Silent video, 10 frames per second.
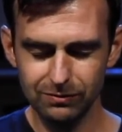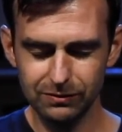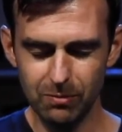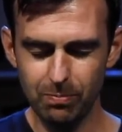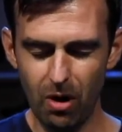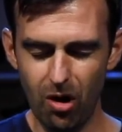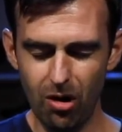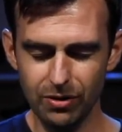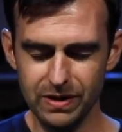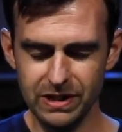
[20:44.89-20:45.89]
from
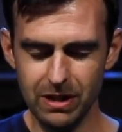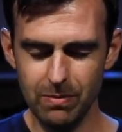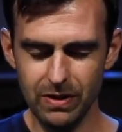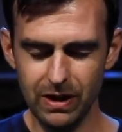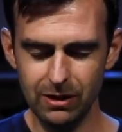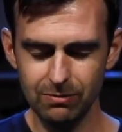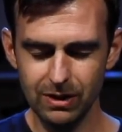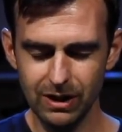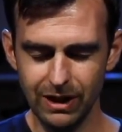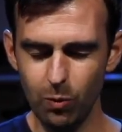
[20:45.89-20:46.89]
Paul to Timothy
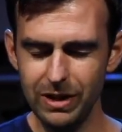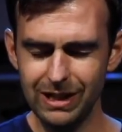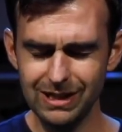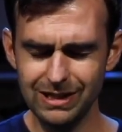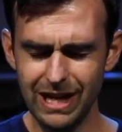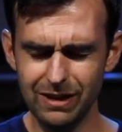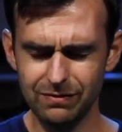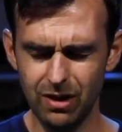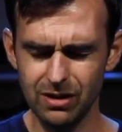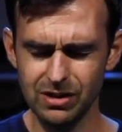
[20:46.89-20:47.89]
that we can take
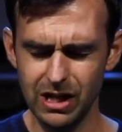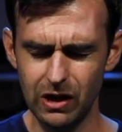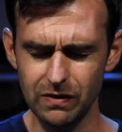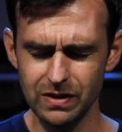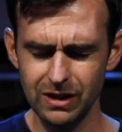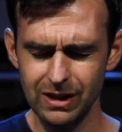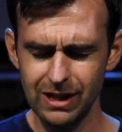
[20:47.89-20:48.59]
for ourselves.